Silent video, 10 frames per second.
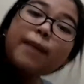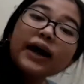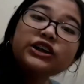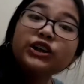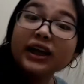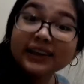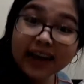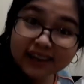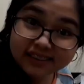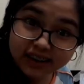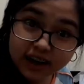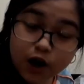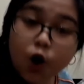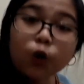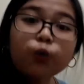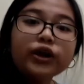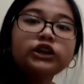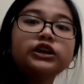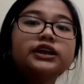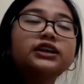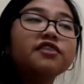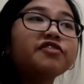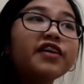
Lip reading: Panchatantra, which is a